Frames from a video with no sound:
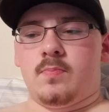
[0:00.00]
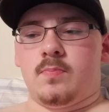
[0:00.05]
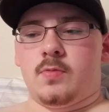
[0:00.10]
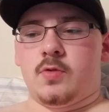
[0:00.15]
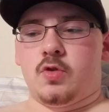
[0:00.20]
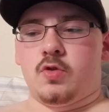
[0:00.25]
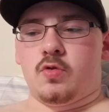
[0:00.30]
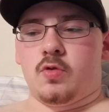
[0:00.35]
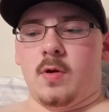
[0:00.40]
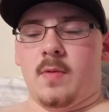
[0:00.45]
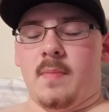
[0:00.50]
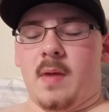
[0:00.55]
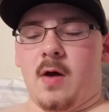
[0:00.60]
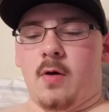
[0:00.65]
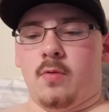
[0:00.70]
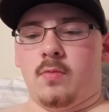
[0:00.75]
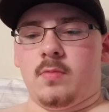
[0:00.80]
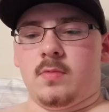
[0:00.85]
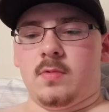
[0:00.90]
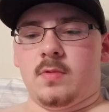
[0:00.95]
trim
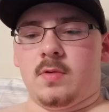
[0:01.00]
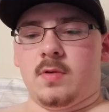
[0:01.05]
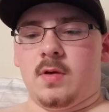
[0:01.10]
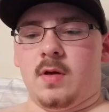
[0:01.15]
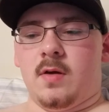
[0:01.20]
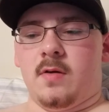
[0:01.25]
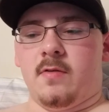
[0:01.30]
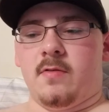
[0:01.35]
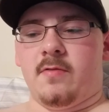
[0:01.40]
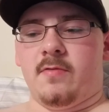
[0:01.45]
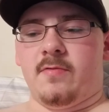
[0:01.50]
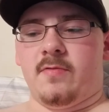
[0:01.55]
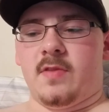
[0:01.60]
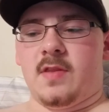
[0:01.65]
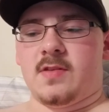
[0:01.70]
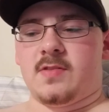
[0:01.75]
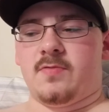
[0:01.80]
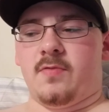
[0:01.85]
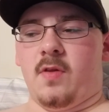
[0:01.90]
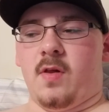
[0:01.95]
out of
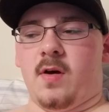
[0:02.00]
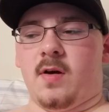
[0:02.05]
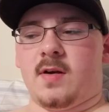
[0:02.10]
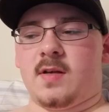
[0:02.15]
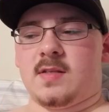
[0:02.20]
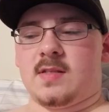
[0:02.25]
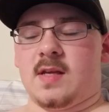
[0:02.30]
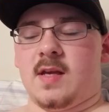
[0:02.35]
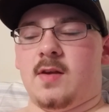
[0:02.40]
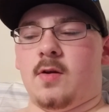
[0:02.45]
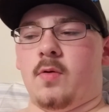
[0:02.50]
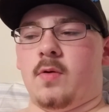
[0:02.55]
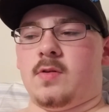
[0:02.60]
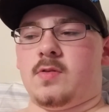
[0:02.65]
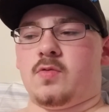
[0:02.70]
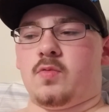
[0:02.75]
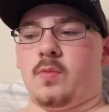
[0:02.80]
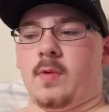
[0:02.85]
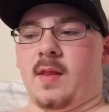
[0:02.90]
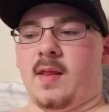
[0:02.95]
this vlog, because I know
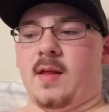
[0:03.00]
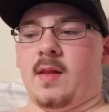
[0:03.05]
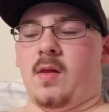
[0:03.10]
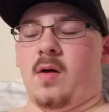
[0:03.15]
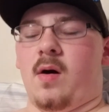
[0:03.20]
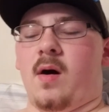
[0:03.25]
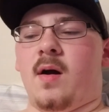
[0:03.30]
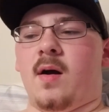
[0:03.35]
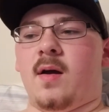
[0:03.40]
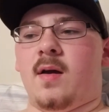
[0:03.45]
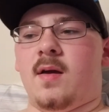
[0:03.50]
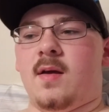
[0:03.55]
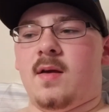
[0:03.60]
it's really long.